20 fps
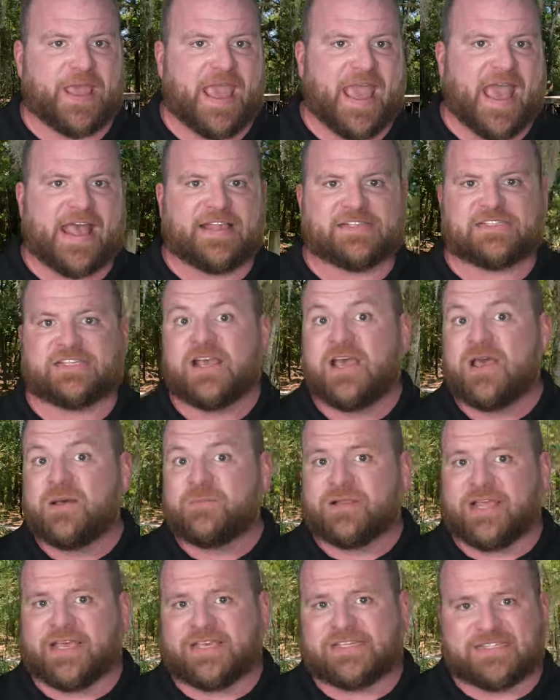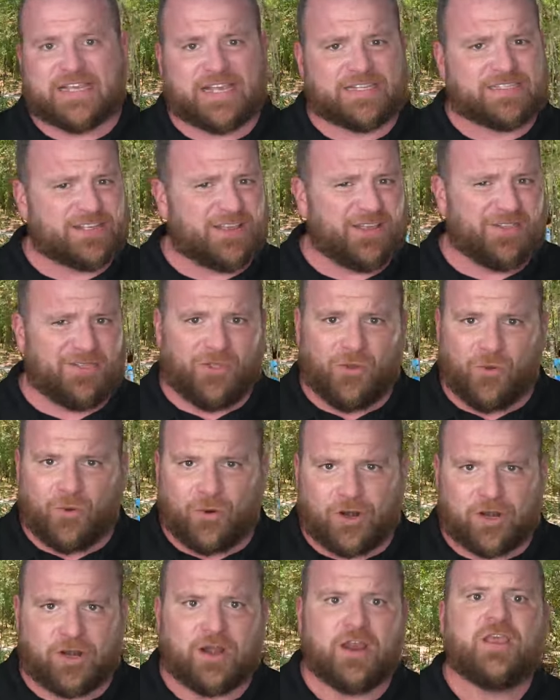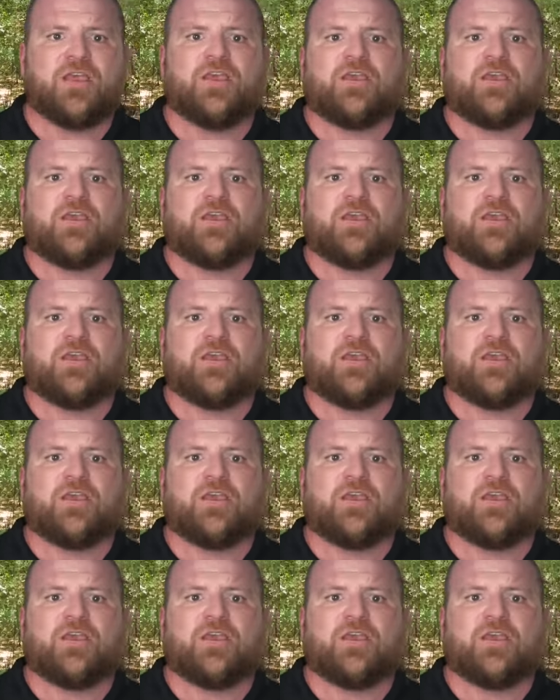pads, play sets galore.